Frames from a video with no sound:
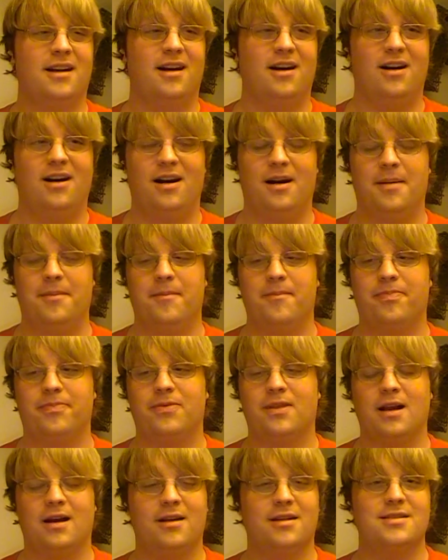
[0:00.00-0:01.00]

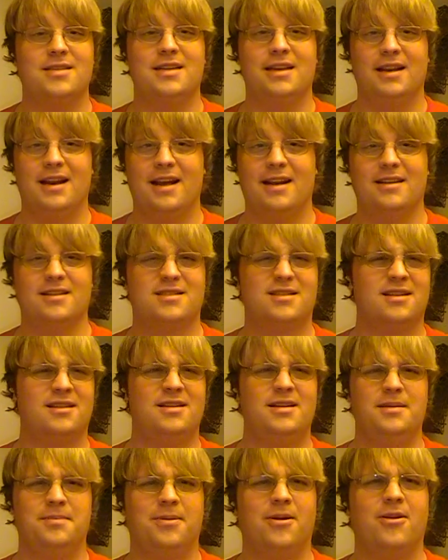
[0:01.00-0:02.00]
on CNN. It's the
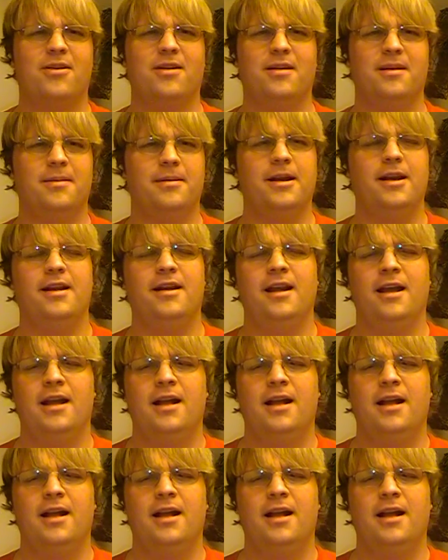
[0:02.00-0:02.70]
Tea Party debate.